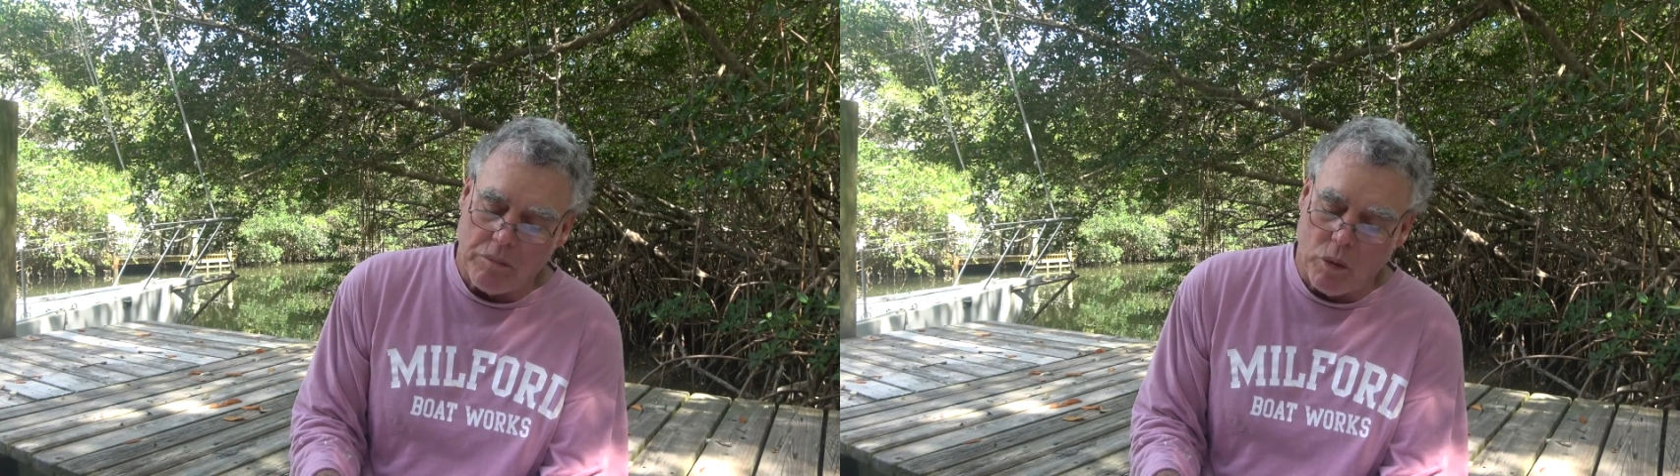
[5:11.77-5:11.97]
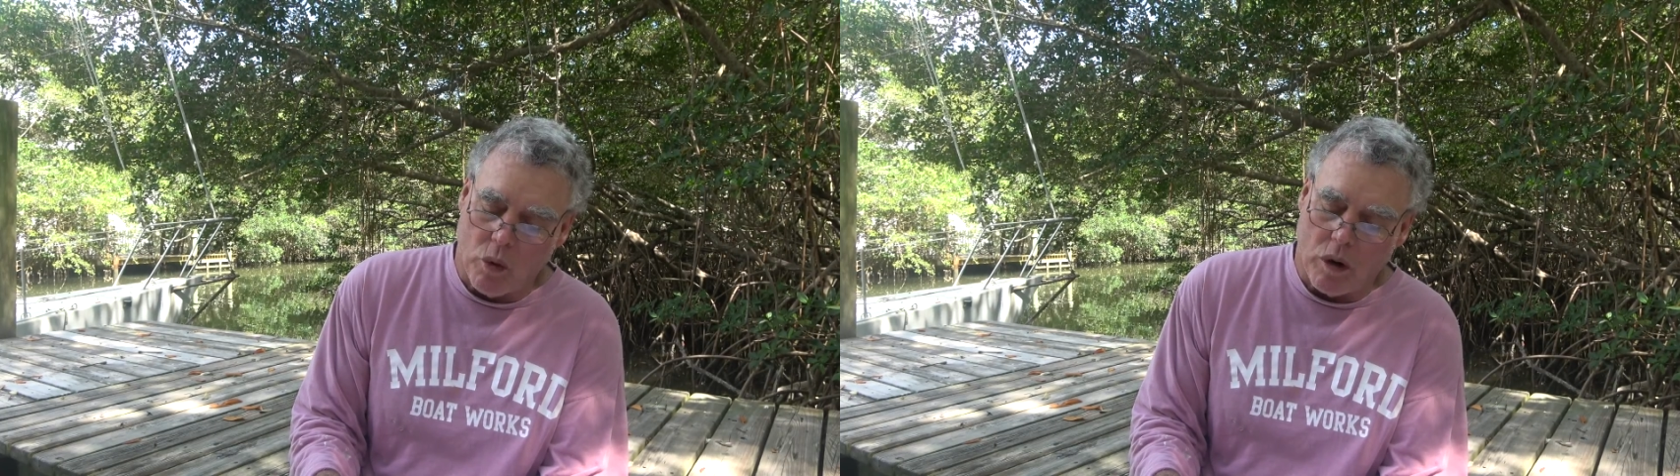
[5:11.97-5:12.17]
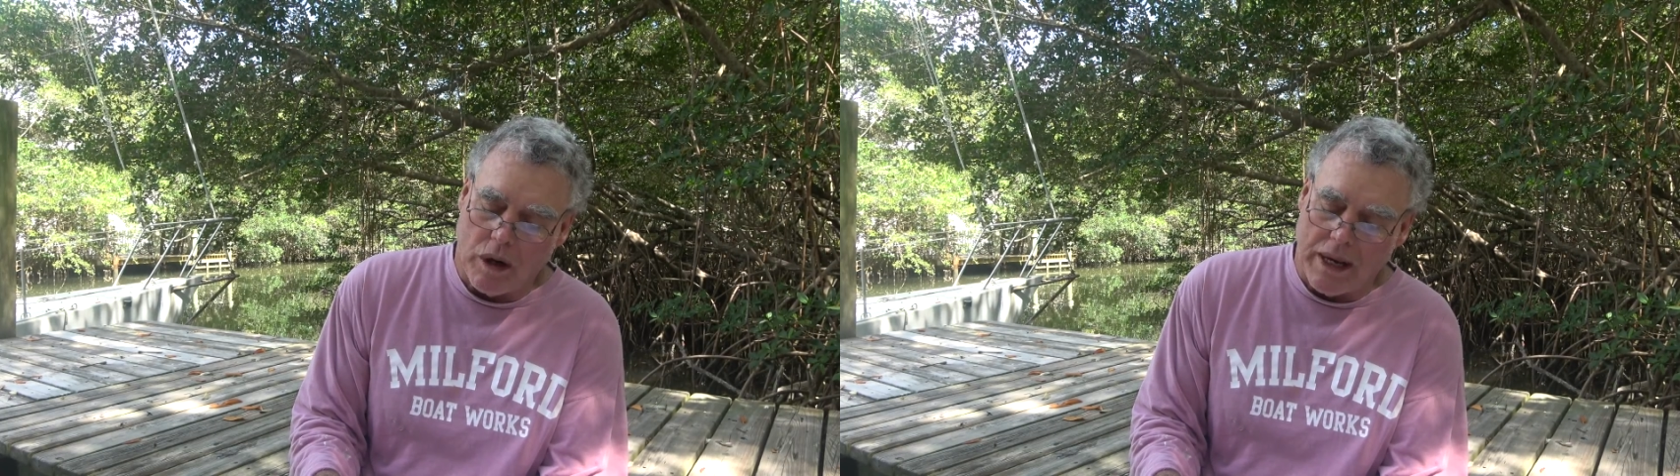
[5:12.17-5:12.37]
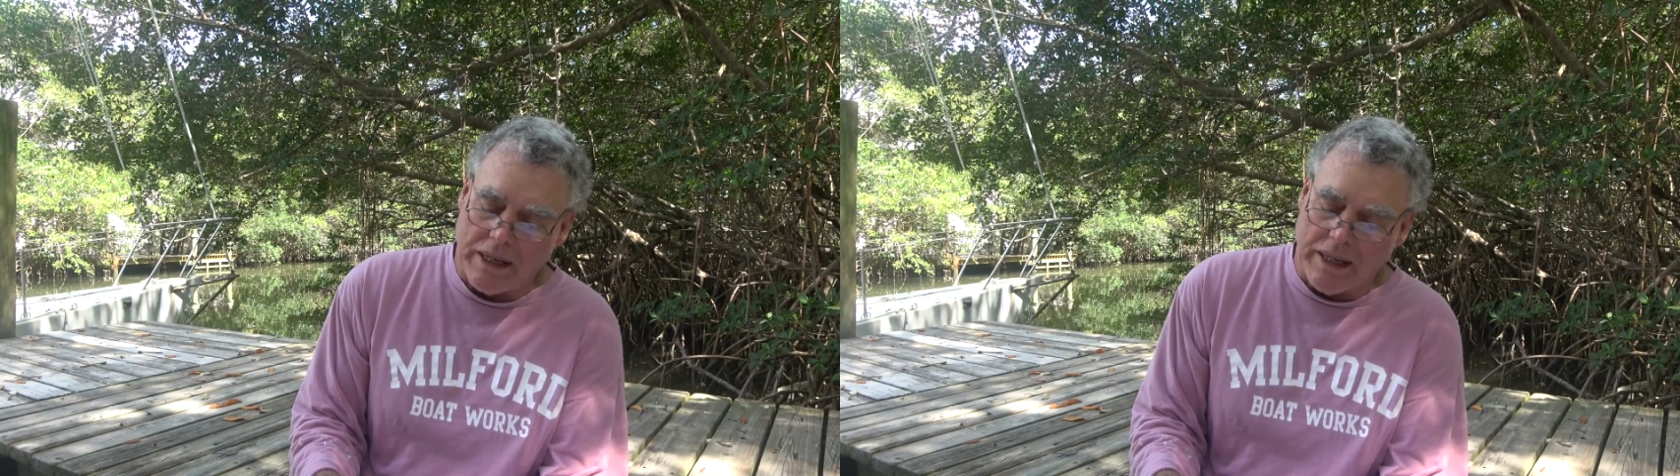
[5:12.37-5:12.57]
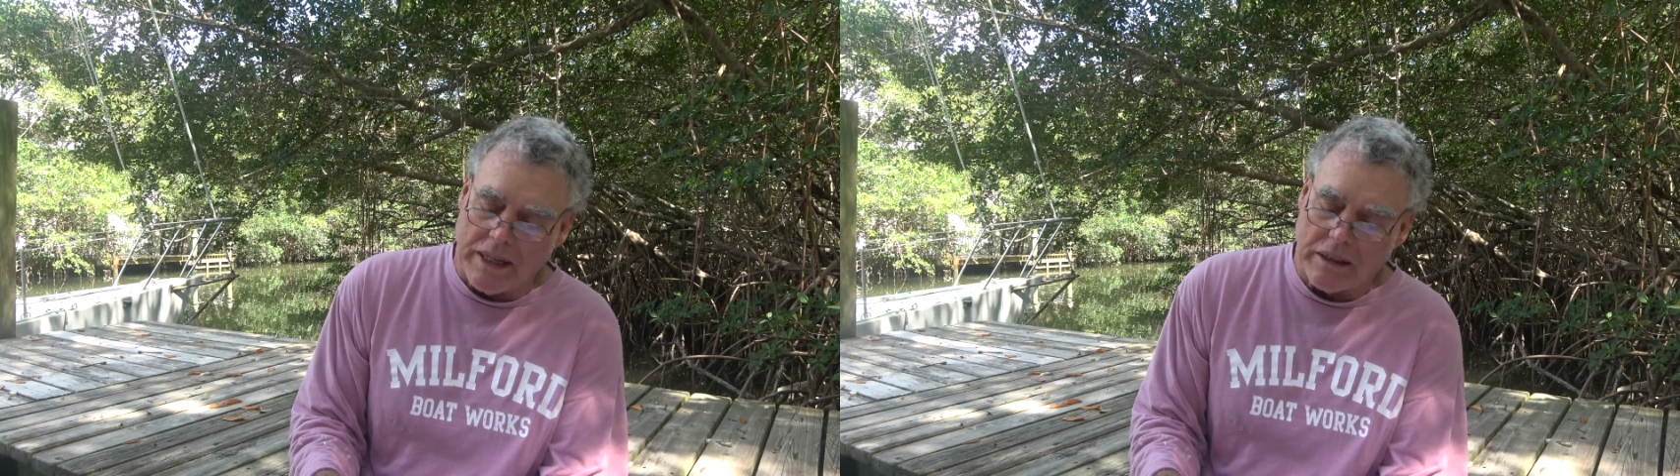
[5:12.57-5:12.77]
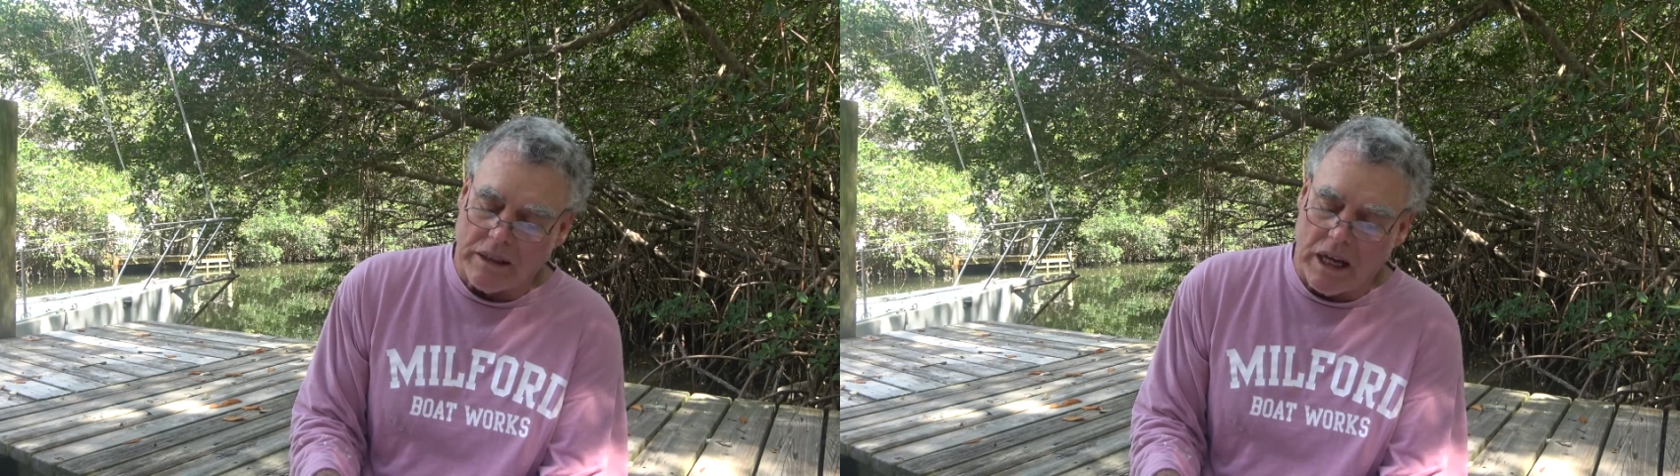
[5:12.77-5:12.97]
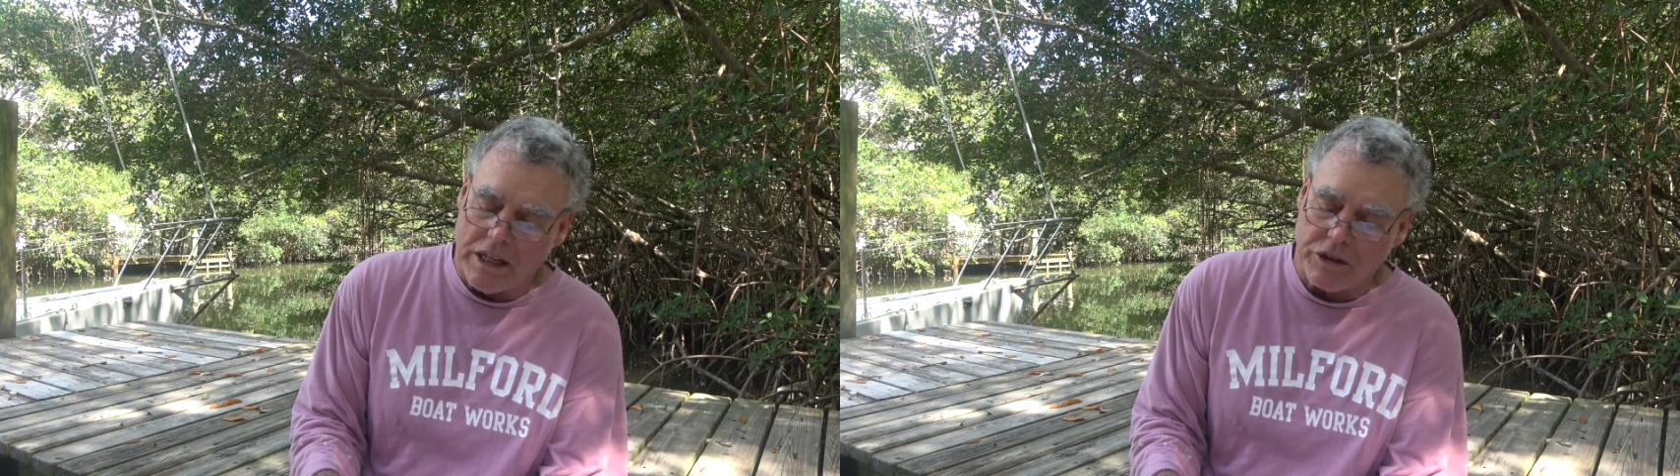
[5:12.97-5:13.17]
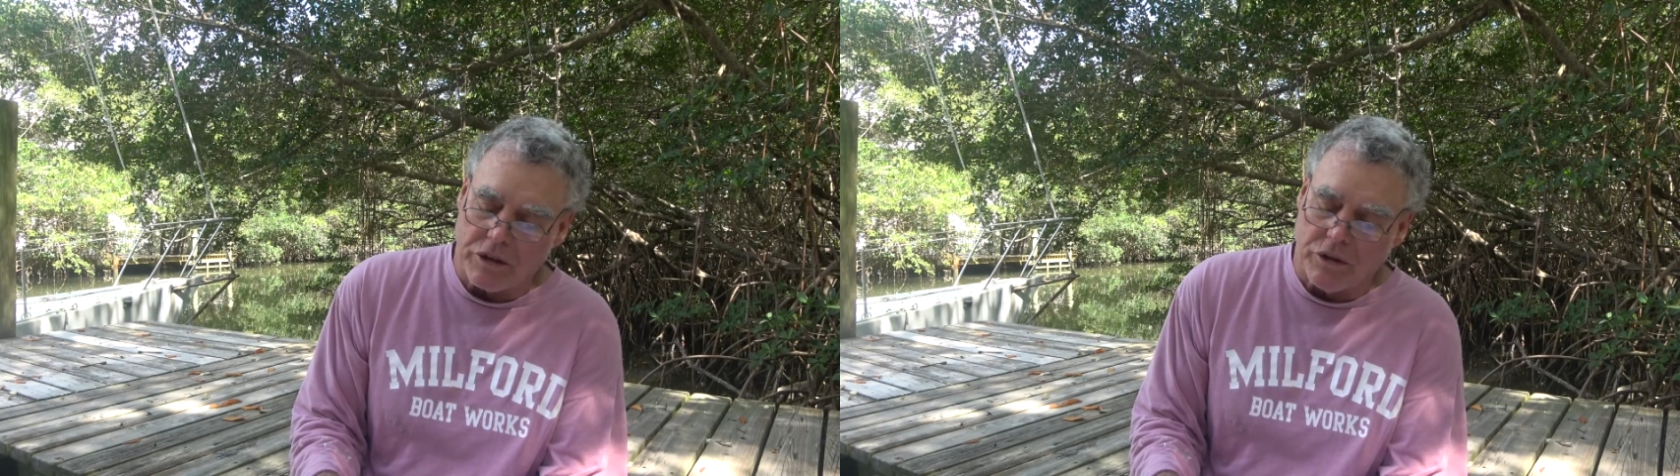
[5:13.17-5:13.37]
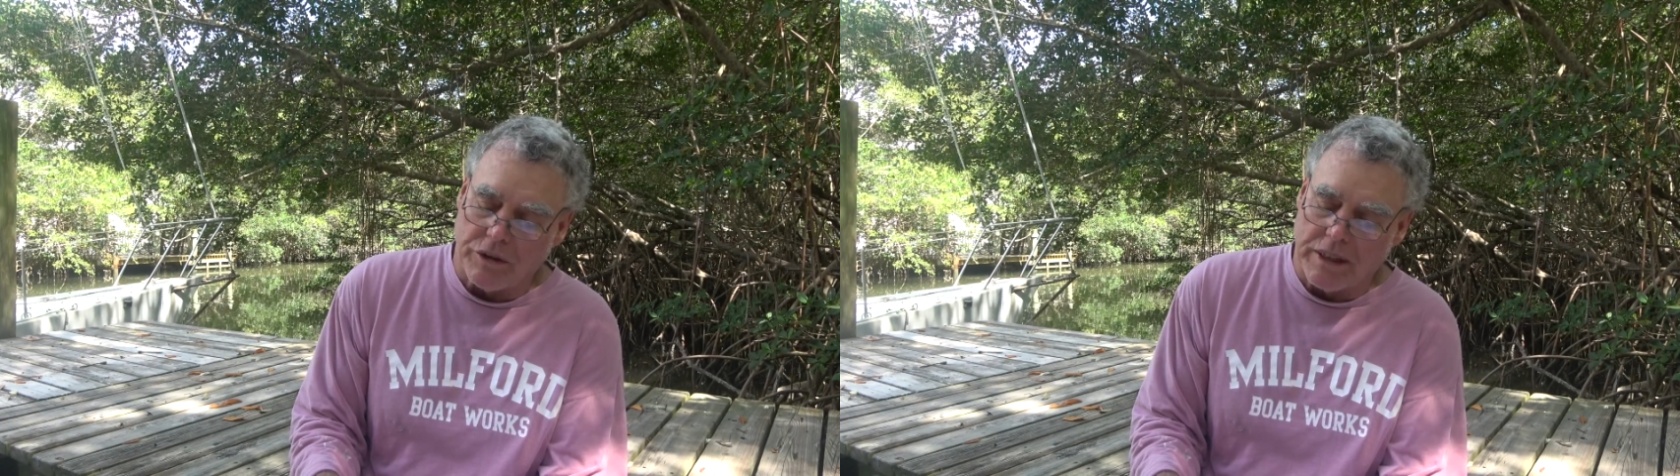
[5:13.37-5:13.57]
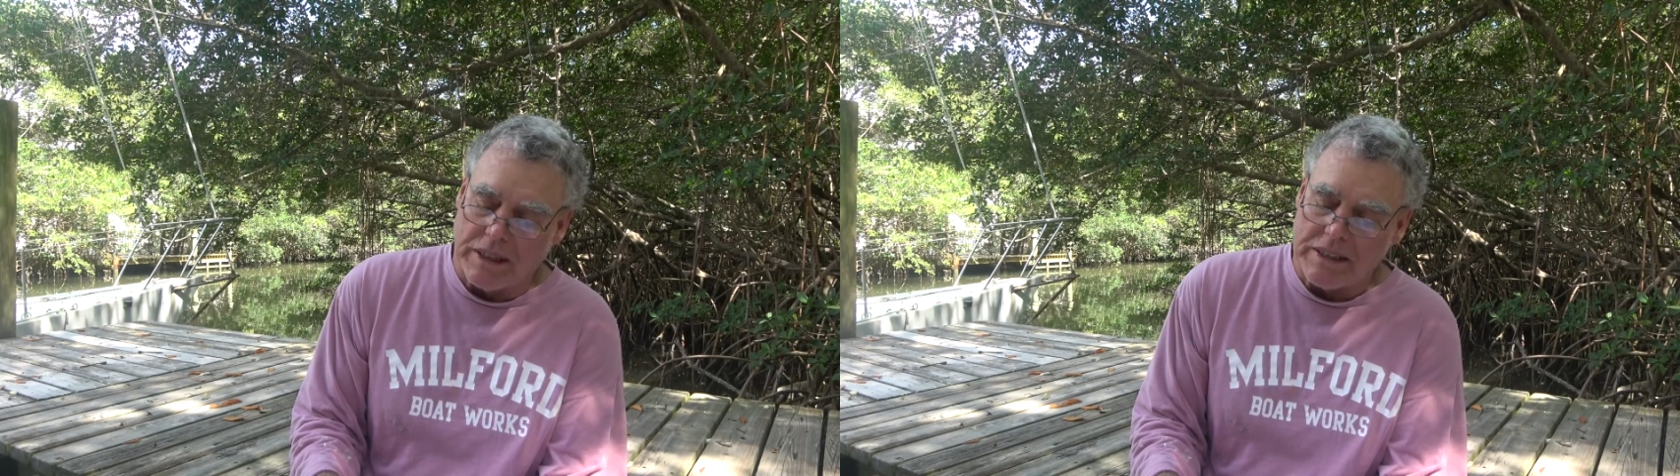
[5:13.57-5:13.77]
more an ecological than